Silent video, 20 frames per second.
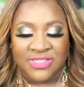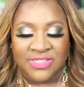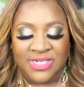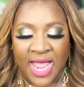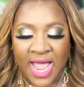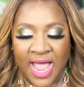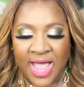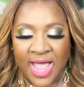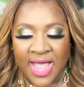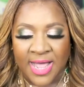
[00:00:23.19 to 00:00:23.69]

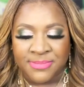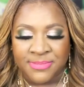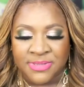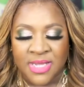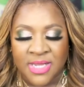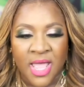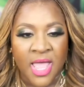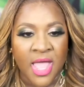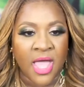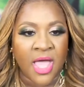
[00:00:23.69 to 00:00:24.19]
times
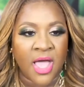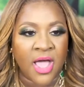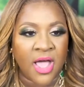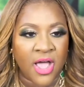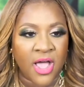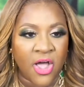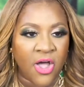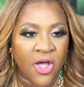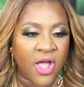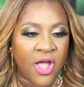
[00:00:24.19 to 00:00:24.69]

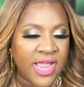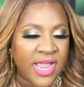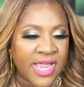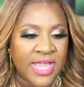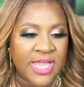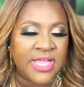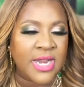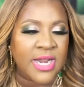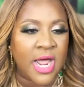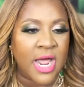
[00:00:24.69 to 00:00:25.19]

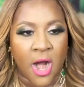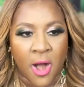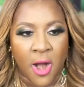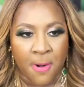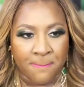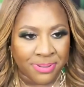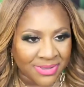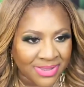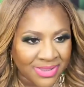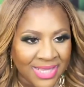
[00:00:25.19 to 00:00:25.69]
in our
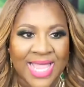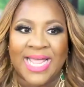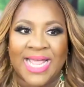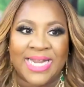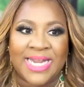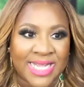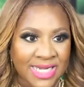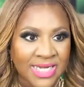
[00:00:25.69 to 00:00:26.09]
planet?